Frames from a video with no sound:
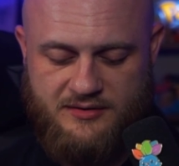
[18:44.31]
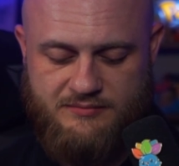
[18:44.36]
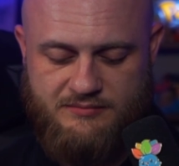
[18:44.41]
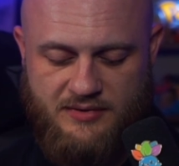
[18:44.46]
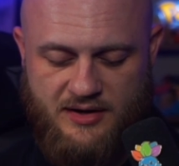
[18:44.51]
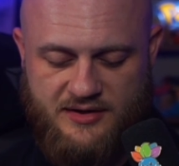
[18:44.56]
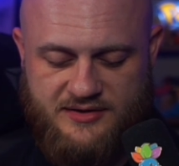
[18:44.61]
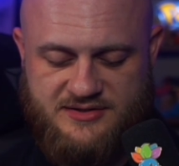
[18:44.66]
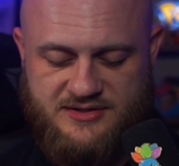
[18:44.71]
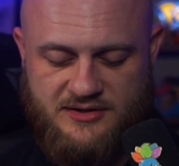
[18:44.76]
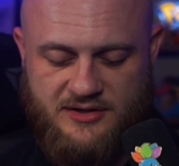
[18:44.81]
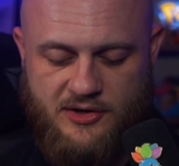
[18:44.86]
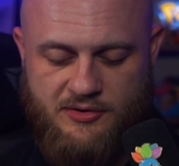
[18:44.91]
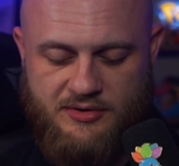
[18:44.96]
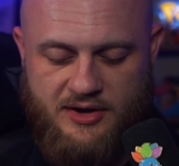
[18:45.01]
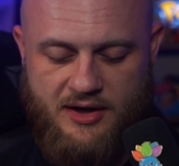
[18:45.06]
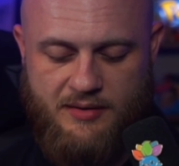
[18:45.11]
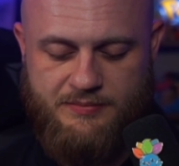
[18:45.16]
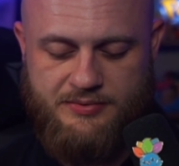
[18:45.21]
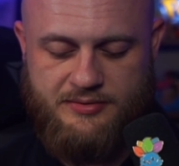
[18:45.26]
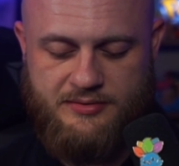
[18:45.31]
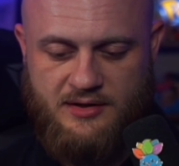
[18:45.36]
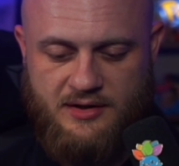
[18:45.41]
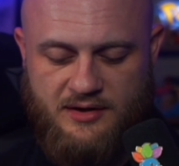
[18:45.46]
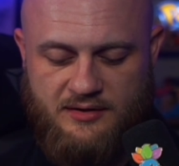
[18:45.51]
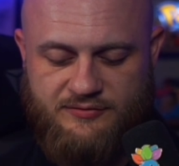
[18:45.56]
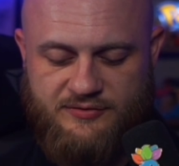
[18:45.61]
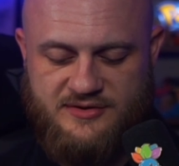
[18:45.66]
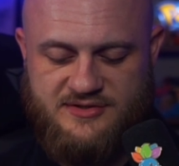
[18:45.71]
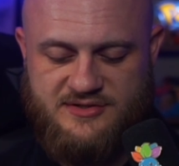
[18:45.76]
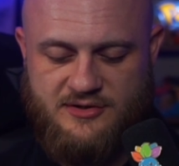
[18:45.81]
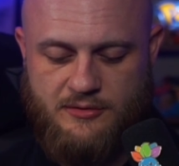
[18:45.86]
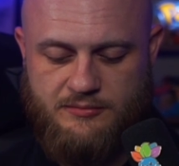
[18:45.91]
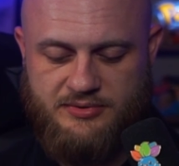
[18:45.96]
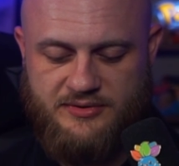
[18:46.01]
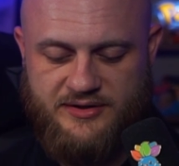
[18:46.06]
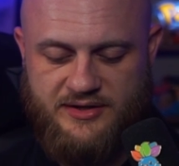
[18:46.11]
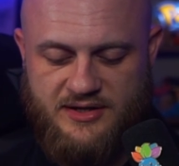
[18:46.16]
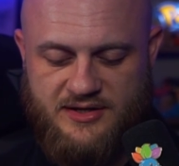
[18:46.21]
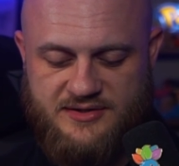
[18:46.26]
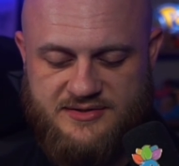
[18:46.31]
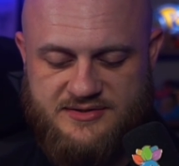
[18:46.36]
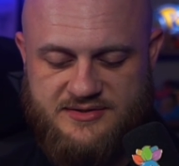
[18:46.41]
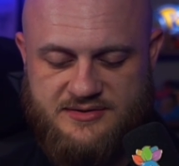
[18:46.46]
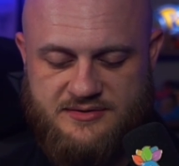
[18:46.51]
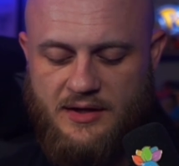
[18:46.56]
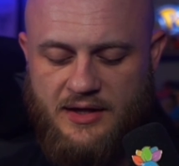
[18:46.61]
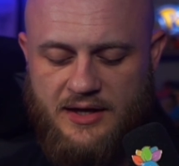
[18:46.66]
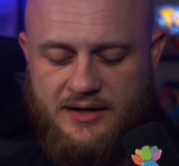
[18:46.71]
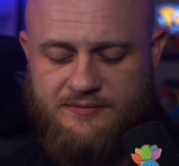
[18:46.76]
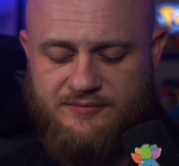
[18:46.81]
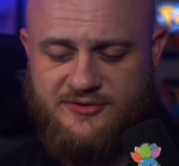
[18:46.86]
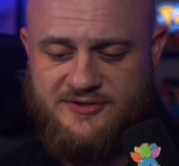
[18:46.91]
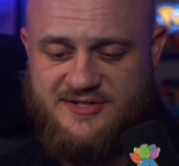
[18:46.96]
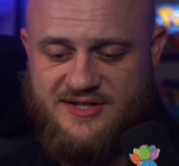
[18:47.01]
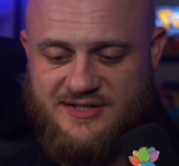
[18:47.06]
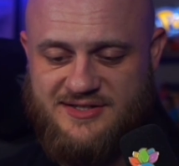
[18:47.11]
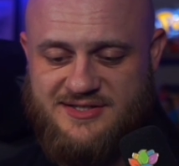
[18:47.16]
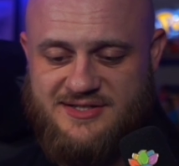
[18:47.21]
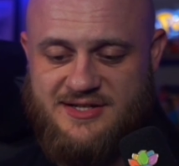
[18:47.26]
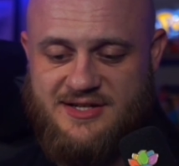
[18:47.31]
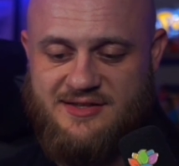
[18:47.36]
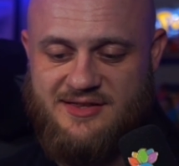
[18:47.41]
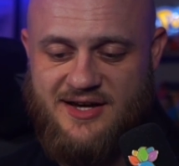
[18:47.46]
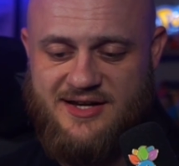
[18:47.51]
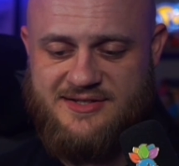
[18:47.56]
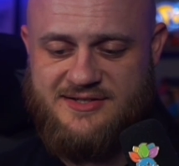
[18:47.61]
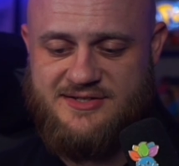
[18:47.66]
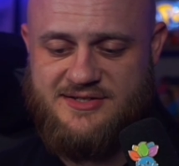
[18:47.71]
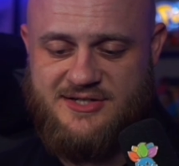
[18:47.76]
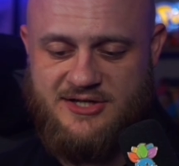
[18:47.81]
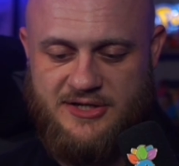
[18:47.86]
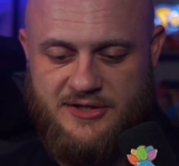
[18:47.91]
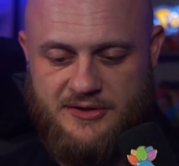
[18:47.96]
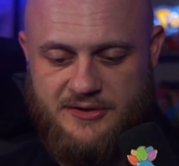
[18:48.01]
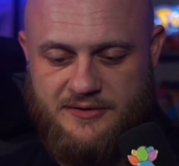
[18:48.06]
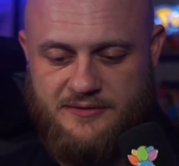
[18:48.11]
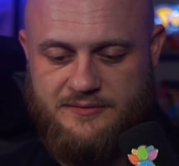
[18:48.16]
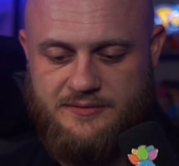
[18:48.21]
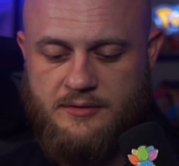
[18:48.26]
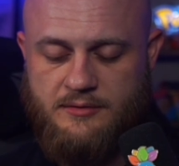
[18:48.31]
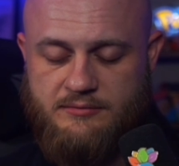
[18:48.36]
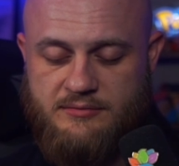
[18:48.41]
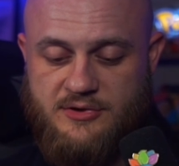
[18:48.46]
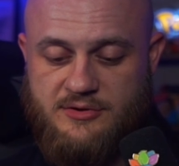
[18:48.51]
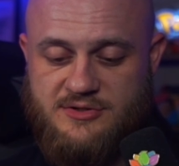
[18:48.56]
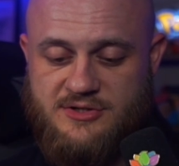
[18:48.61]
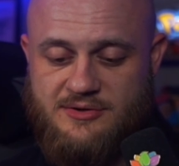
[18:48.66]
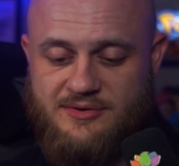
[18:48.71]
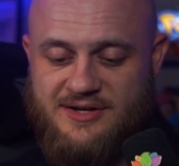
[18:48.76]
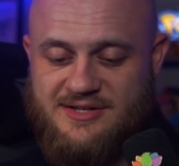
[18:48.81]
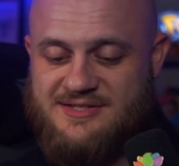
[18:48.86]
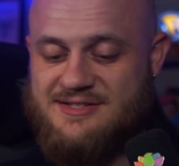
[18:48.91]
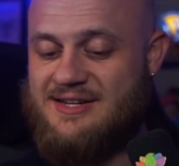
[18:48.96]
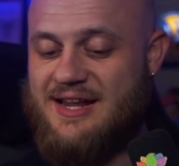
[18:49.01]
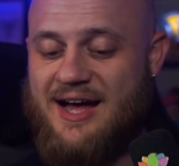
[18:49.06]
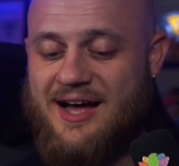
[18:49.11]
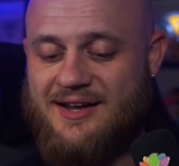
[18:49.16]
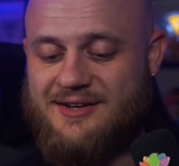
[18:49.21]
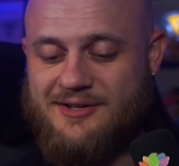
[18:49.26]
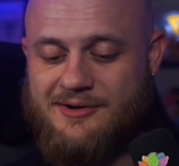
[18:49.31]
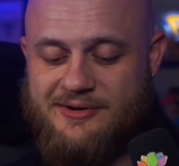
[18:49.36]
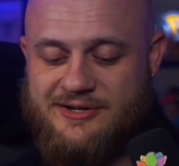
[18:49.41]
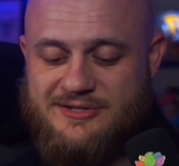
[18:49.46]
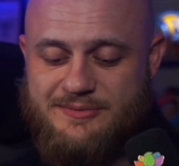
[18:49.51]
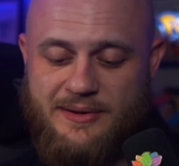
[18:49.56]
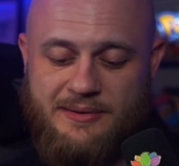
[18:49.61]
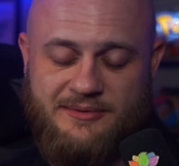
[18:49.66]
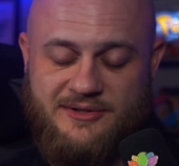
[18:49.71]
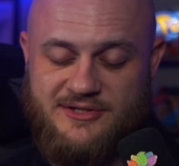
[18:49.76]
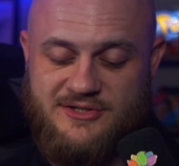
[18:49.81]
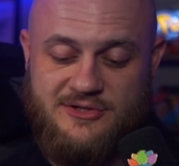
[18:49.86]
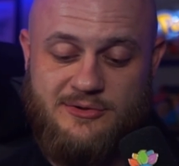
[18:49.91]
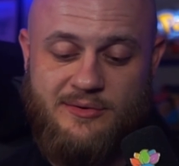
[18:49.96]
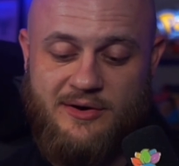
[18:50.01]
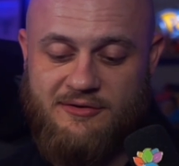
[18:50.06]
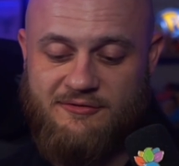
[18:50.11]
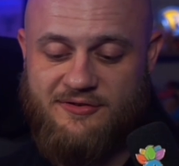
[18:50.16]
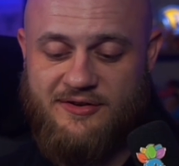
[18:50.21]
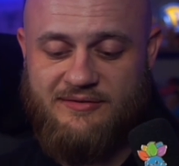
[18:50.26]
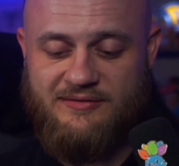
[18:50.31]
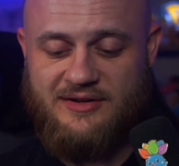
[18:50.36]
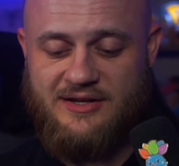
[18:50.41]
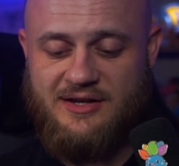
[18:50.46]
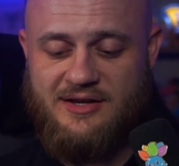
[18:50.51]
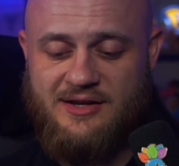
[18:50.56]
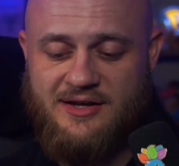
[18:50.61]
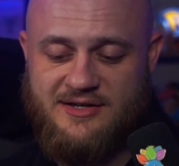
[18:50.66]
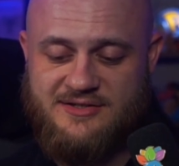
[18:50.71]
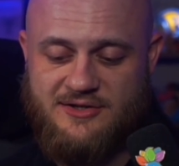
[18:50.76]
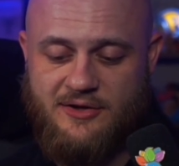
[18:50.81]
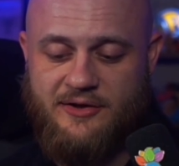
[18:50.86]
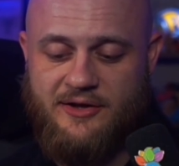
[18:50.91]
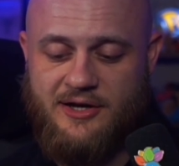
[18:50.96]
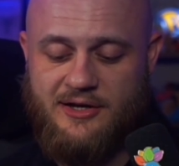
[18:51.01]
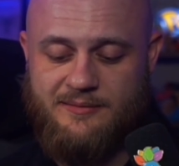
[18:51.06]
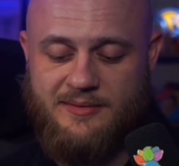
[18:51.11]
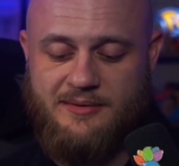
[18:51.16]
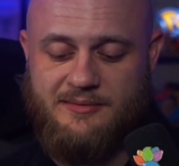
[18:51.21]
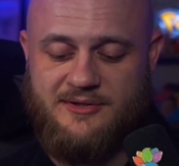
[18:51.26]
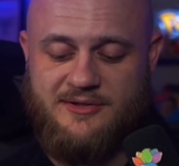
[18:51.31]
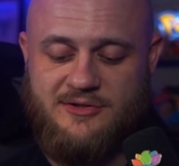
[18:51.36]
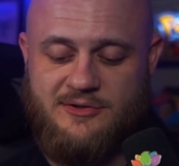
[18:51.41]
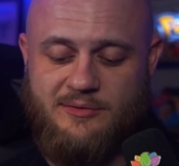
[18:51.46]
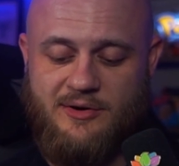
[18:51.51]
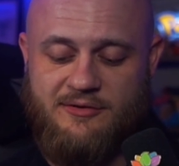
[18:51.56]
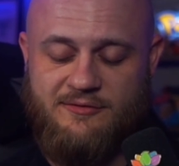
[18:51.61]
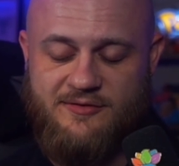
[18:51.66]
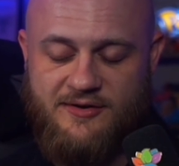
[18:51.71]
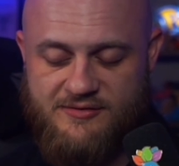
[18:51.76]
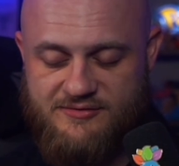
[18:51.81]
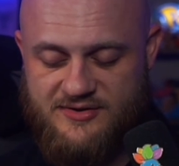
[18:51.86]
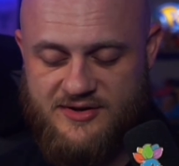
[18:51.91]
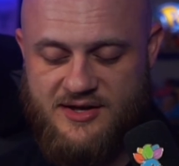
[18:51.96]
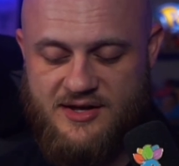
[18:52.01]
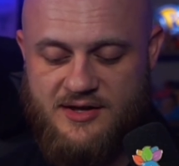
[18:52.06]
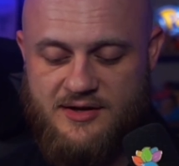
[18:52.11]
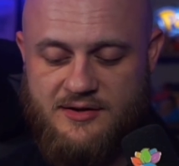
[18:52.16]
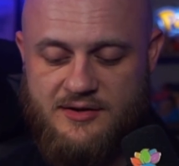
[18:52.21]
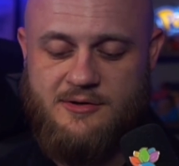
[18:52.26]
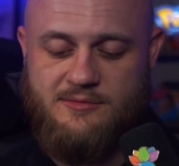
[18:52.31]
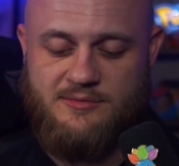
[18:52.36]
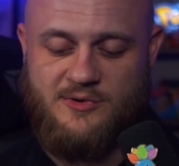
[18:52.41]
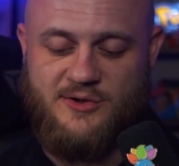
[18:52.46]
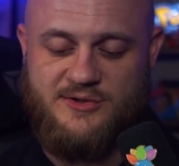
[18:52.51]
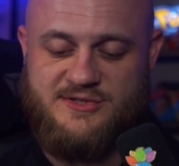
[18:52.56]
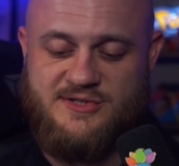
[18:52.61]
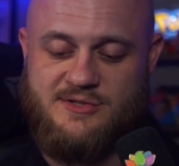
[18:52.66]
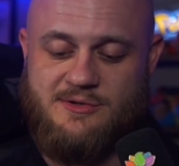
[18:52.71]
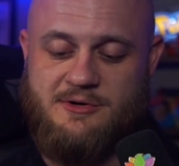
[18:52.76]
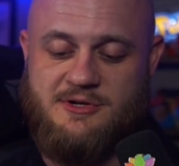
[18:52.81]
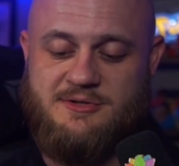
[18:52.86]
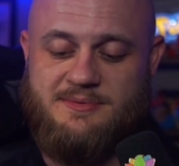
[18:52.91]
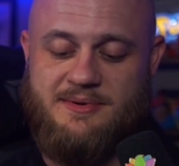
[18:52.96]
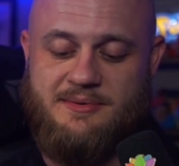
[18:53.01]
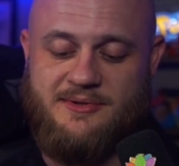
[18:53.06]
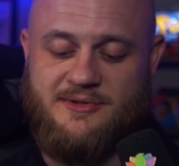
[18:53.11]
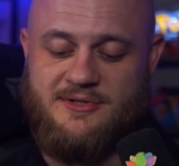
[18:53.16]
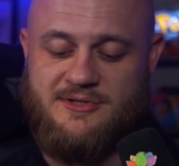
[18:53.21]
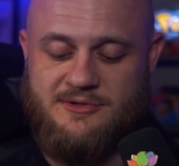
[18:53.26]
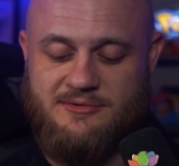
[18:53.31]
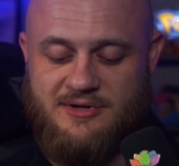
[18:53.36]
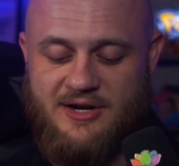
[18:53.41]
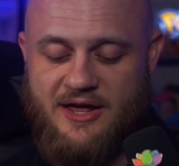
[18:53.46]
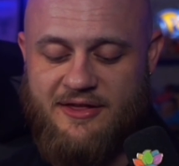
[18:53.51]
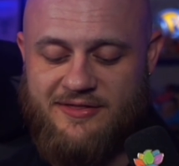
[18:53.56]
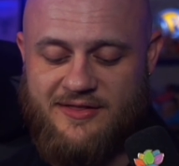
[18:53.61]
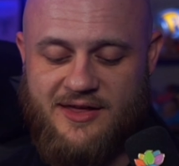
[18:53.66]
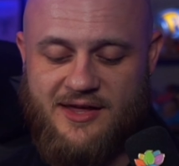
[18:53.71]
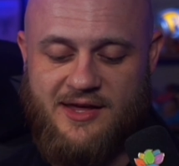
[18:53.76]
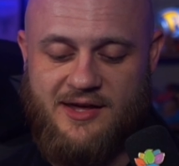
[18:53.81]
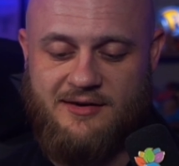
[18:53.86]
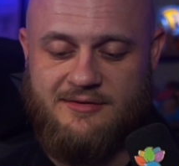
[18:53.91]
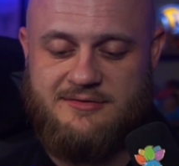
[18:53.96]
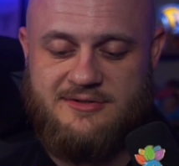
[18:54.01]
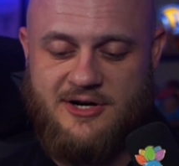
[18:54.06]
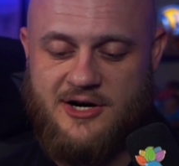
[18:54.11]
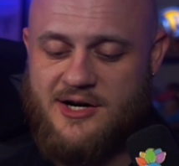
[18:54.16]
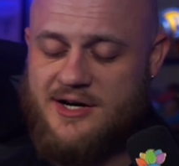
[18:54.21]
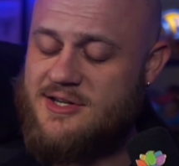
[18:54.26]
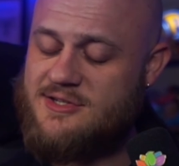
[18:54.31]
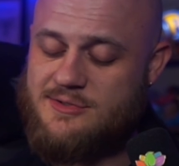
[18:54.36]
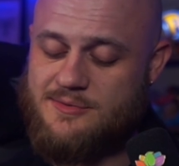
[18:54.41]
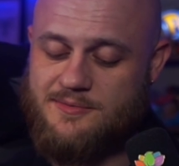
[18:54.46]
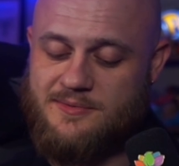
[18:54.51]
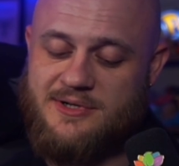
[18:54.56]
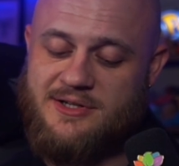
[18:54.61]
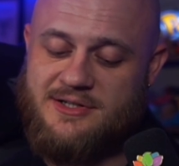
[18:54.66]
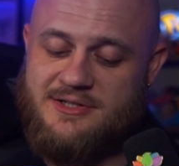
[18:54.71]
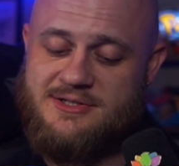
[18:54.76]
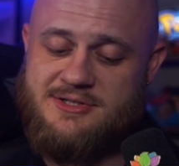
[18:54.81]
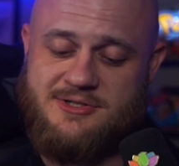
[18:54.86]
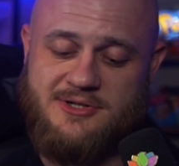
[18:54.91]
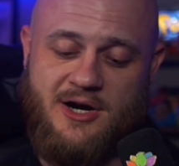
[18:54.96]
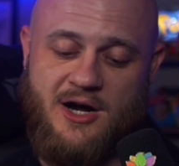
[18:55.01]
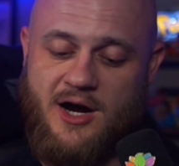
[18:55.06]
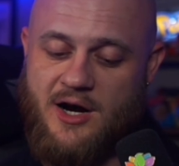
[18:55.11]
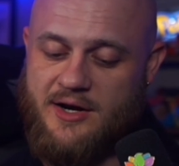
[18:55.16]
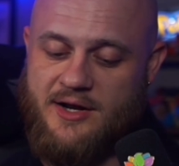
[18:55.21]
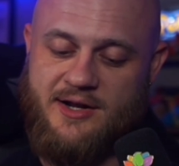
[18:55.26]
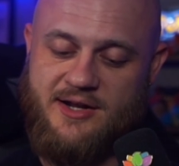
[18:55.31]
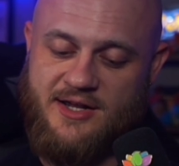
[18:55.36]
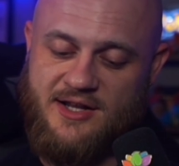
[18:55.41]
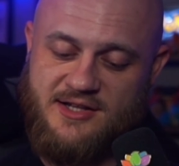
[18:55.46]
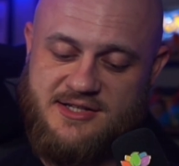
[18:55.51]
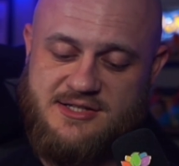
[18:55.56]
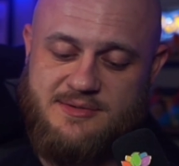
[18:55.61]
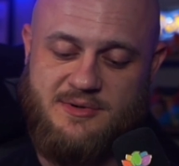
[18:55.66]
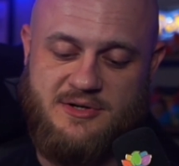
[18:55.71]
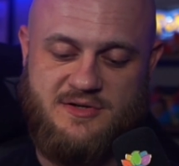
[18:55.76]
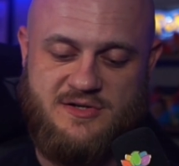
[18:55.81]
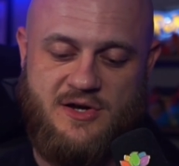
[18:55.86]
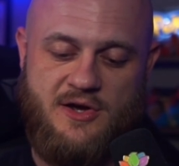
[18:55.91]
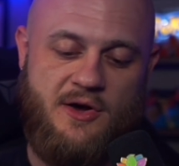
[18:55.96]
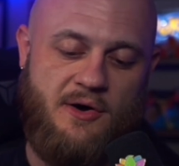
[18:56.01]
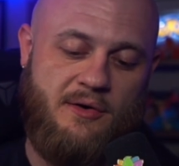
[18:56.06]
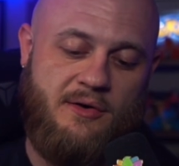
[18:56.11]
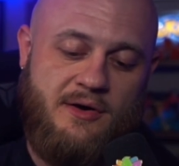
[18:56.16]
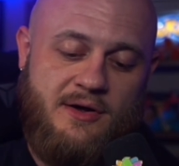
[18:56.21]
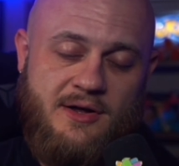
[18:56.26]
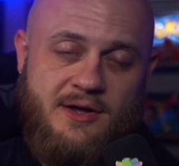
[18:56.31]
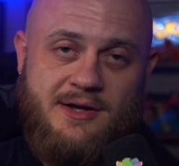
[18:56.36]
Muck to load up, if we so please. Hit him for 60. That's 2. Mewtwo is not going to be able to do 150. It's only going to be able to do 150. Rolls is going to be able to do nothing. Dark is really strong against Mewtwo. So